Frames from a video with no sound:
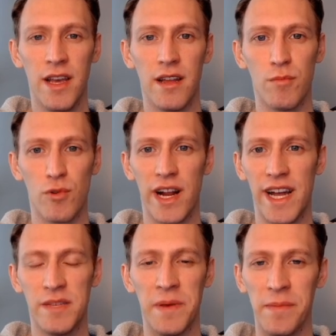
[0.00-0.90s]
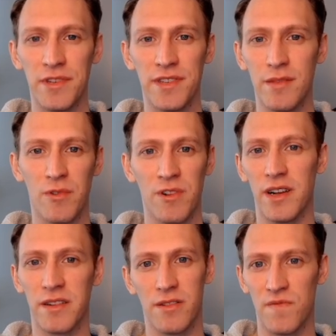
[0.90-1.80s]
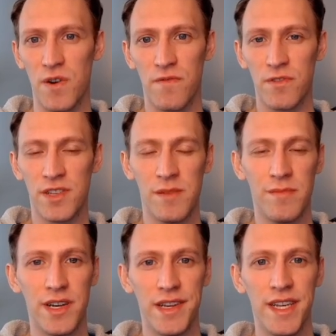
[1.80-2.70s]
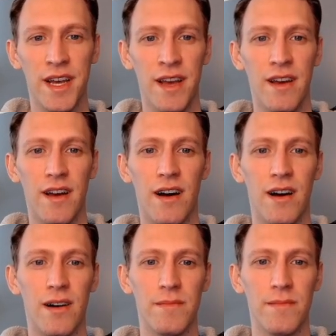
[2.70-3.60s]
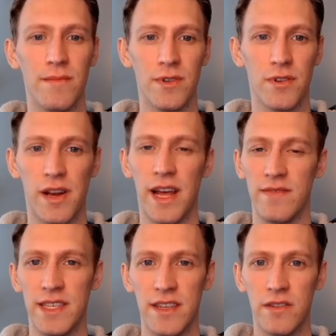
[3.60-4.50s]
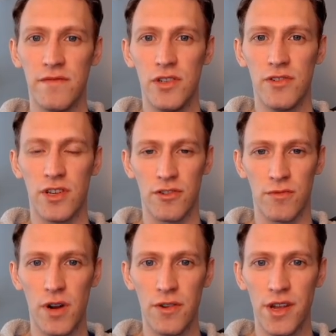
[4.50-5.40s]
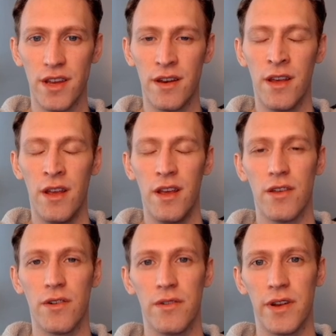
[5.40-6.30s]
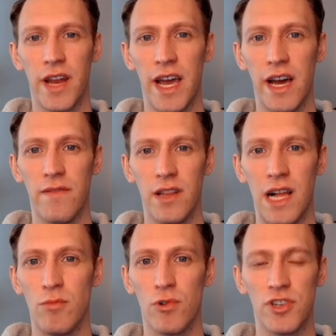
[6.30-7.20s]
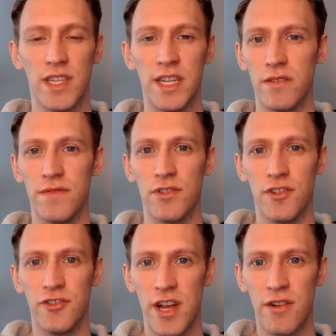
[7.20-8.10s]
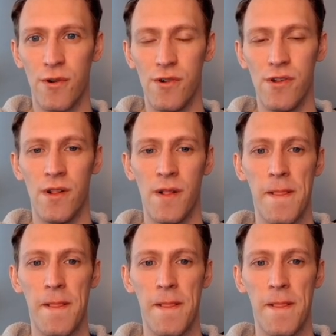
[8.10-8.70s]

The more ads people see, the more likely to vote for somebody. You're going to have these interviews on Joe Rogan. You're going to have a lot more just interviews in general.